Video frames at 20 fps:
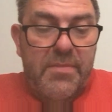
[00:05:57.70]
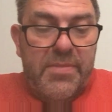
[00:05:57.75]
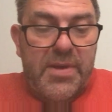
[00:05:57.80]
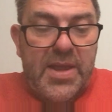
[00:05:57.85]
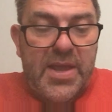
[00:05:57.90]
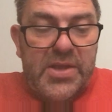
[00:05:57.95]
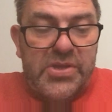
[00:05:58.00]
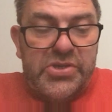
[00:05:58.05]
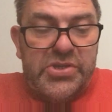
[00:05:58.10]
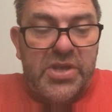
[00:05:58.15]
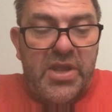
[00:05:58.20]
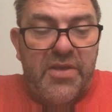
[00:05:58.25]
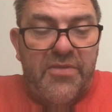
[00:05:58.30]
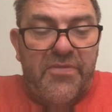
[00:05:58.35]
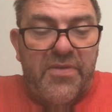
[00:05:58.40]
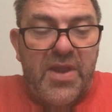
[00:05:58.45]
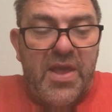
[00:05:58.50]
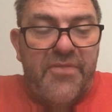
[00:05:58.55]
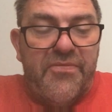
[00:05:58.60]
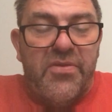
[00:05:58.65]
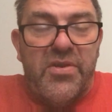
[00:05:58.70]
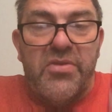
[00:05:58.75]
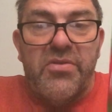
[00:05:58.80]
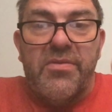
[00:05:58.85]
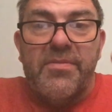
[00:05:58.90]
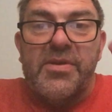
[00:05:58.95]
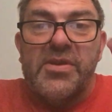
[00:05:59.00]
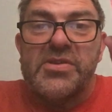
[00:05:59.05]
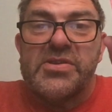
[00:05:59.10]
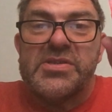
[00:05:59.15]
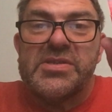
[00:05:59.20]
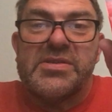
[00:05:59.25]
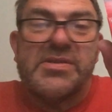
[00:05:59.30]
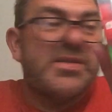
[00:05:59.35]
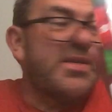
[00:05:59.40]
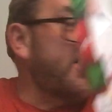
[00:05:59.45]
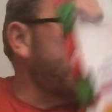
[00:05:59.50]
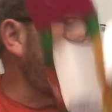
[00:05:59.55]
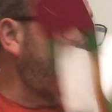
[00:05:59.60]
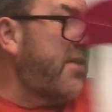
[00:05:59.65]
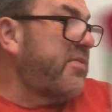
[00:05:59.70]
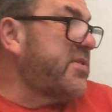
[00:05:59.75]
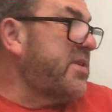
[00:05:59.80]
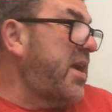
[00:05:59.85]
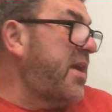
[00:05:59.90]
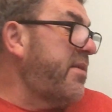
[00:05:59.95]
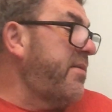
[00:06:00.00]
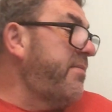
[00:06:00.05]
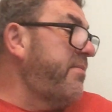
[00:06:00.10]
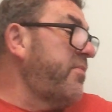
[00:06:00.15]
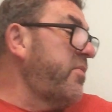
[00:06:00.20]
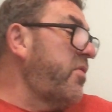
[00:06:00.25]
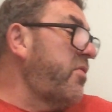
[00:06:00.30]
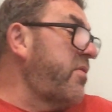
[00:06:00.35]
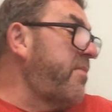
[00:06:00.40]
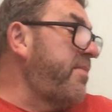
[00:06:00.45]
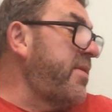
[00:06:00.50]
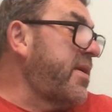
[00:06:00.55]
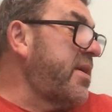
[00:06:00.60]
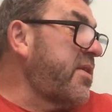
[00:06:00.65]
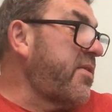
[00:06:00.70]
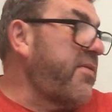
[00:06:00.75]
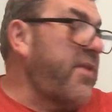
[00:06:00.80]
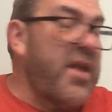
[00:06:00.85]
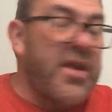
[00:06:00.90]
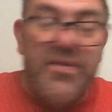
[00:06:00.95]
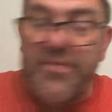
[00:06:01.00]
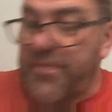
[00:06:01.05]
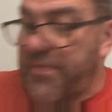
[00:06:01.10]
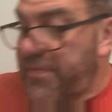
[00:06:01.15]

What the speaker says: Plant Chef Falafel and Hummus. 6 out of 10. I'm not the biggest fan of